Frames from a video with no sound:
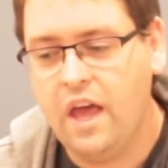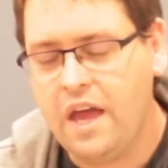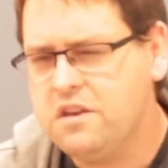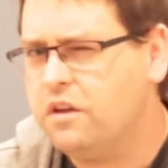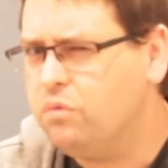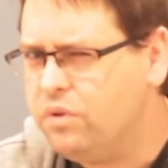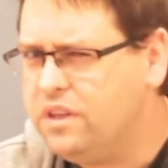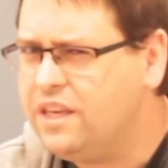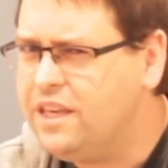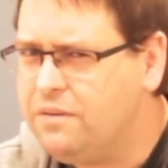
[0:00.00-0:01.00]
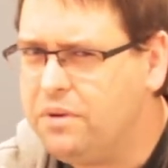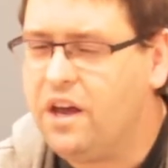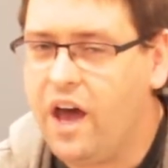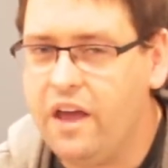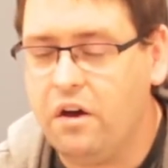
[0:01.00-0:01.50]
and you can really keep an
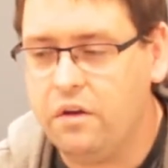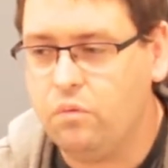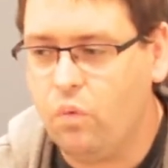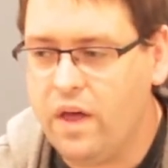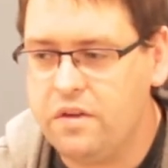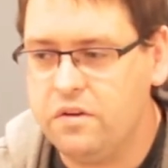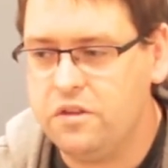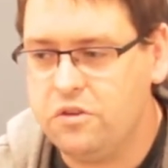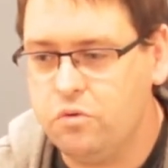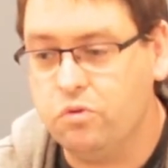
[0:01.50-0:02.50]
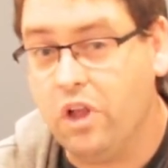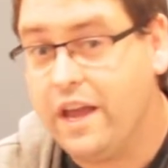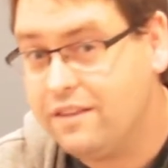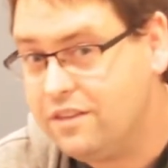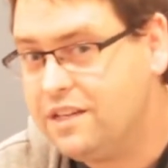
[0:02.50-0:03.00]
eye on whether you
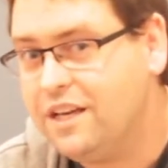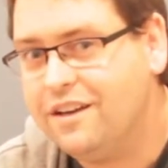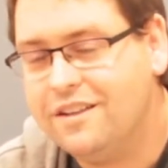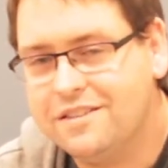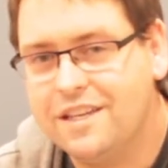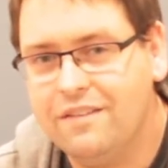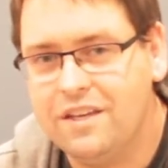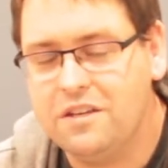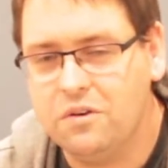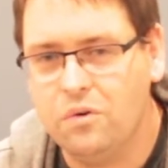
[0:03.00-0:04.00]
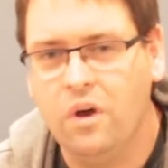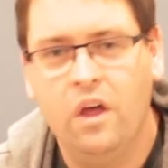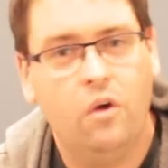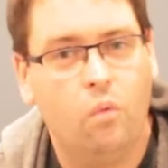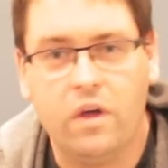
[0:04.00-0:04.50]
like the data it's giving you,
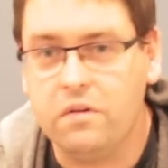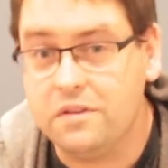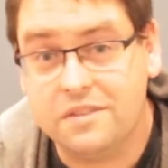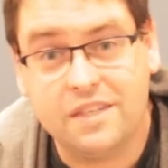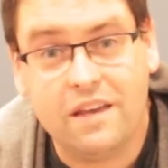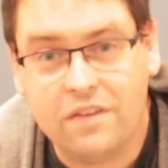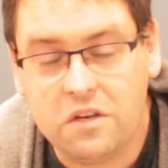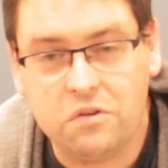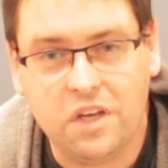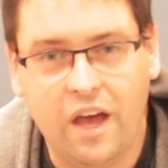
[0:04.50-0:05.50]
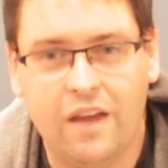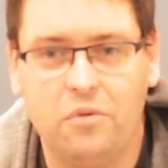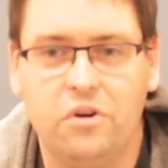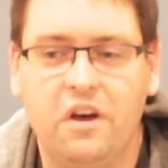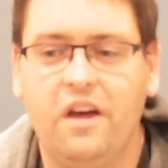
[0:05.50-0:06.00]
whether it's saving you
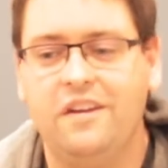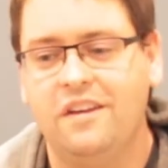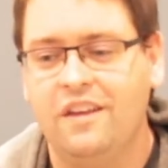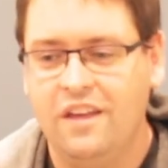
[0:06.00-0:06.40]
time or not.